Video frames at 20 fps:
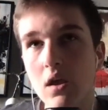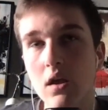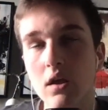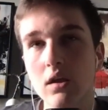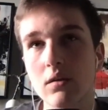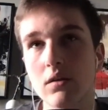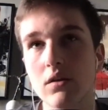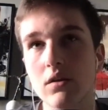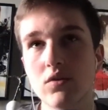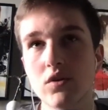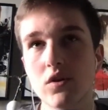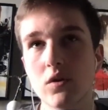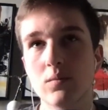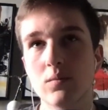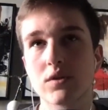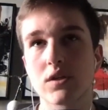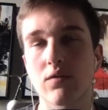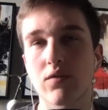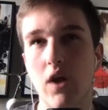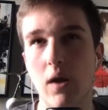YouTube
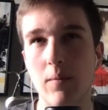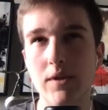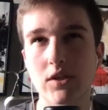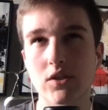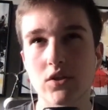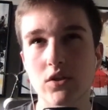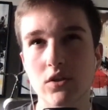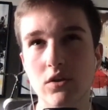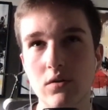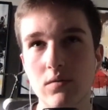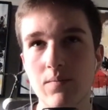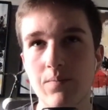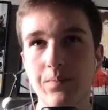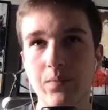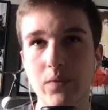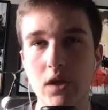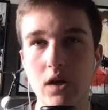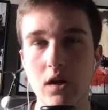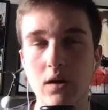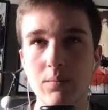stuff coming soon.
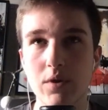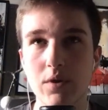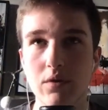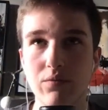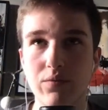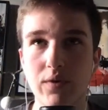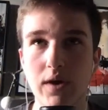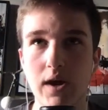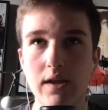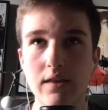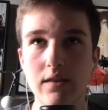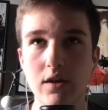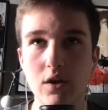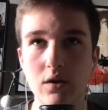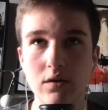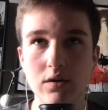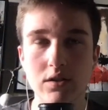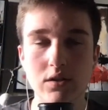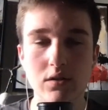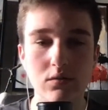You can find the
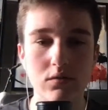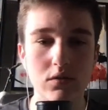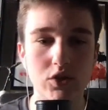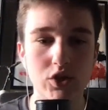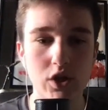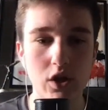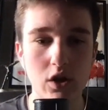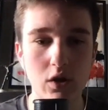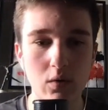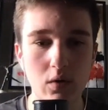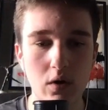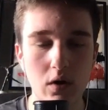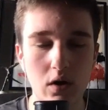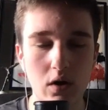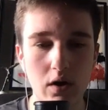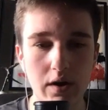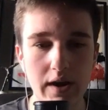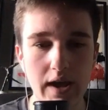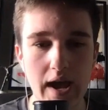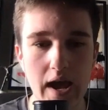No Excuses show
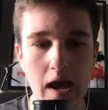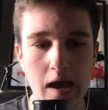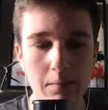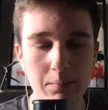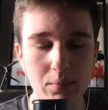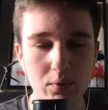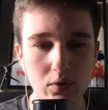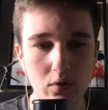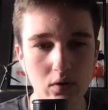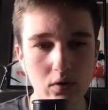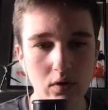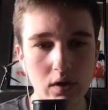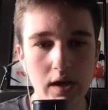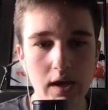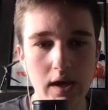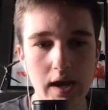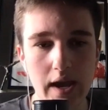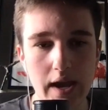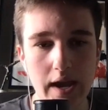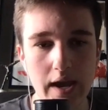on Apple
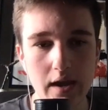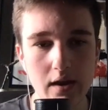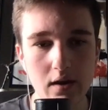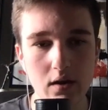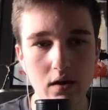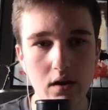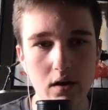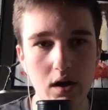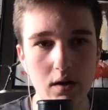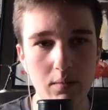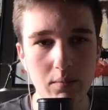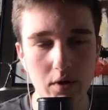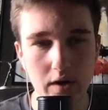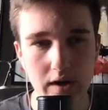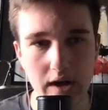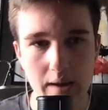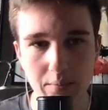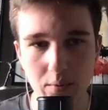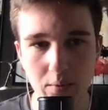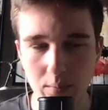and on
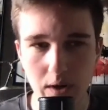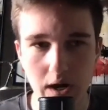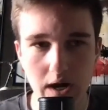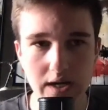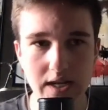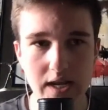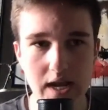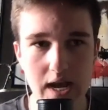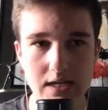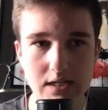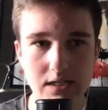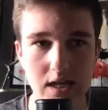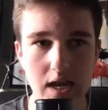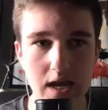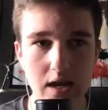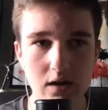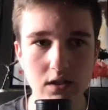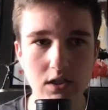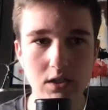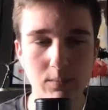Apple Podcast
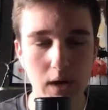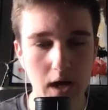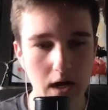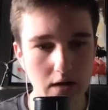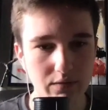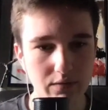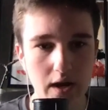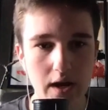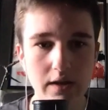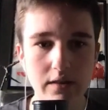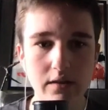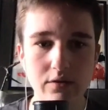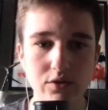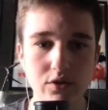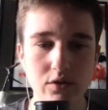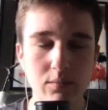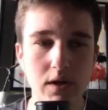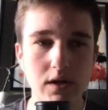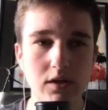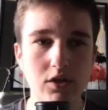and on Spotify. Those
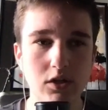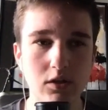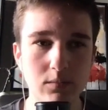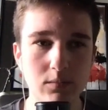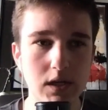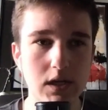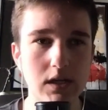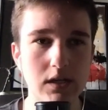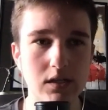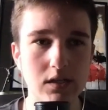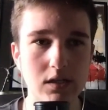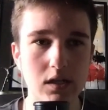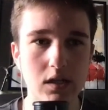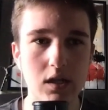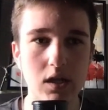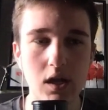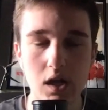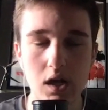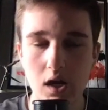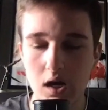are my two biggest
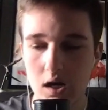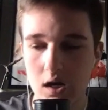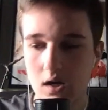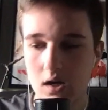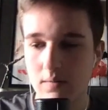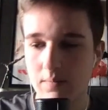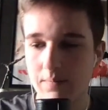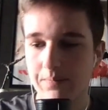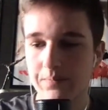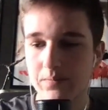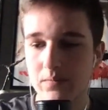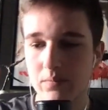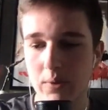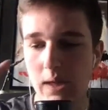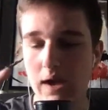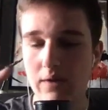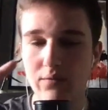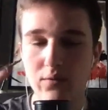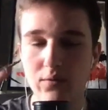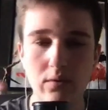
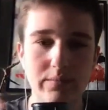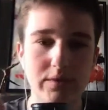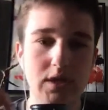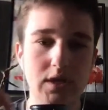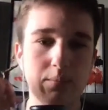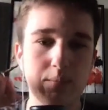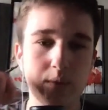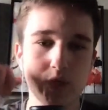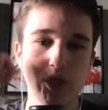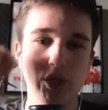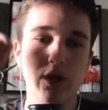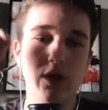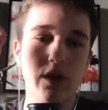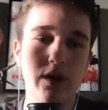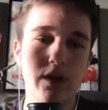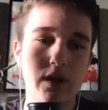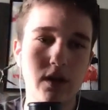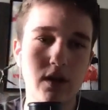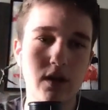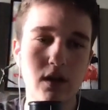platforms that I push it on,
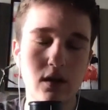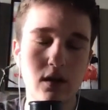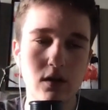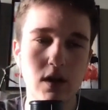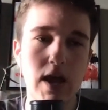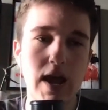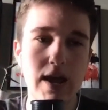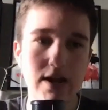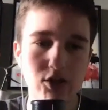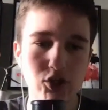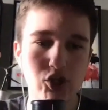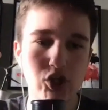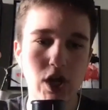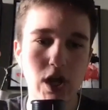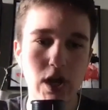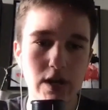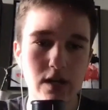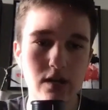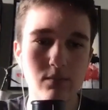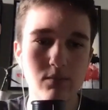and at
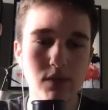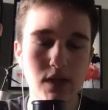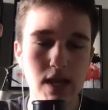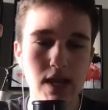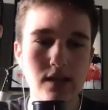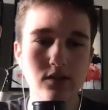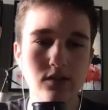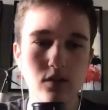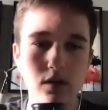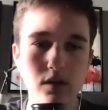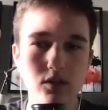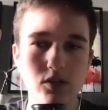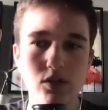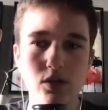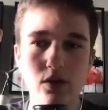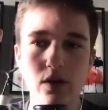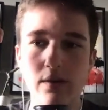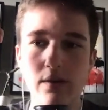John M. Danes on Instagram.